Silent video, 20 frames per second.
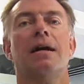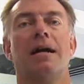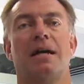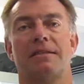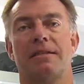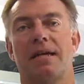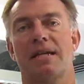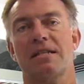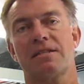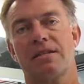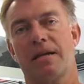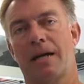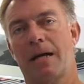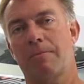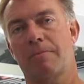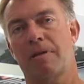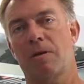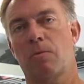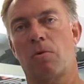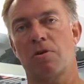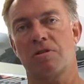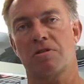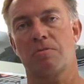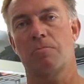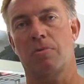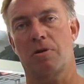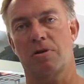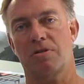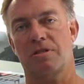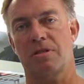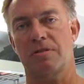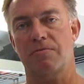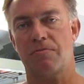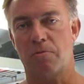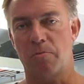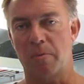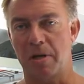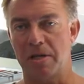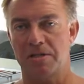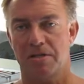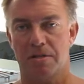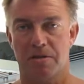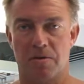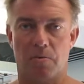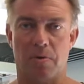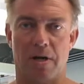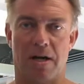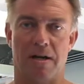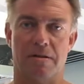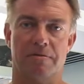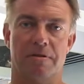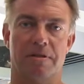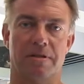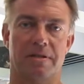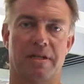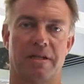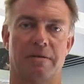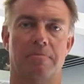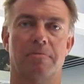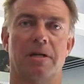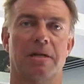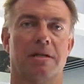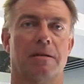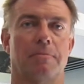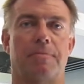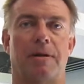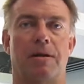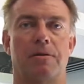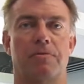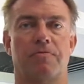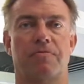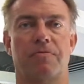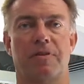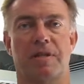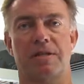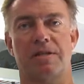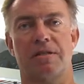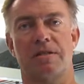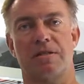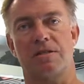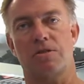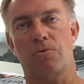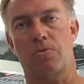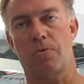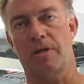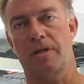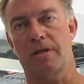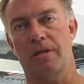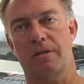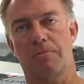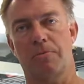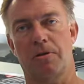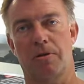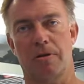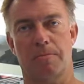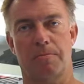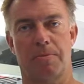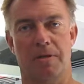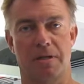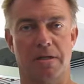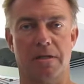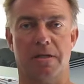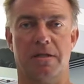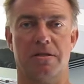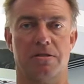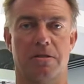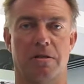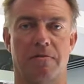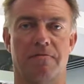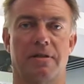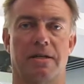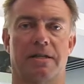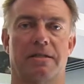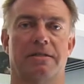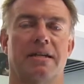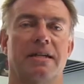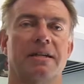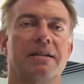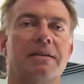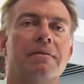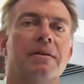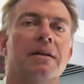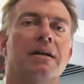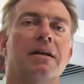At that time there wasn't much information around in Denmark about fitness, training, bodybuilding and stuff like that.